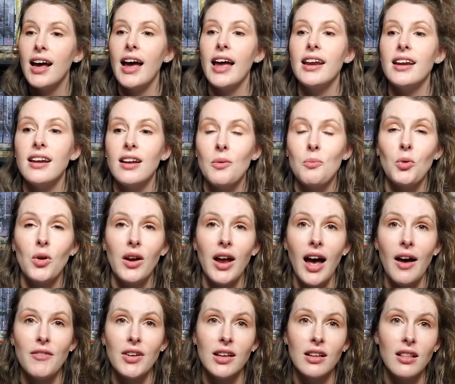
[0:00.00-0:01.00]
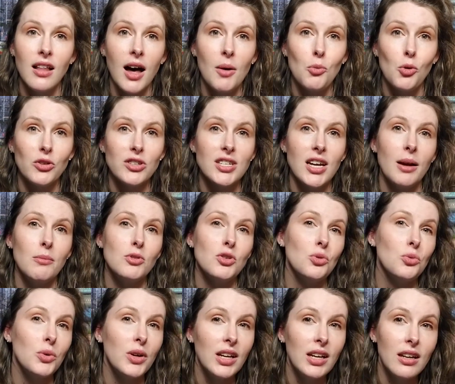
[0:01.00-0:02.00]
I ended up having a lot more time
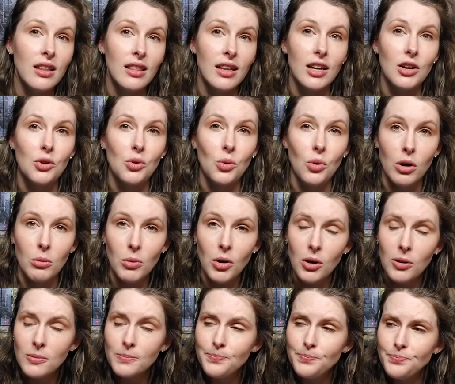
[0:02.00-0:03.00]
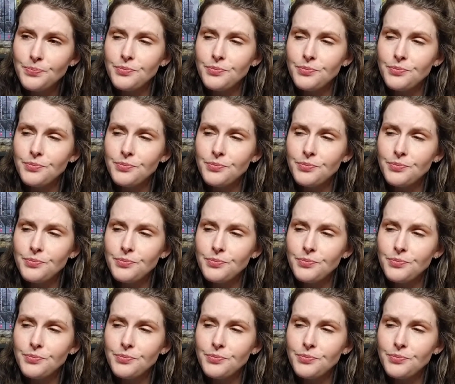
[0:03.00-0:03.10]
to read than normal.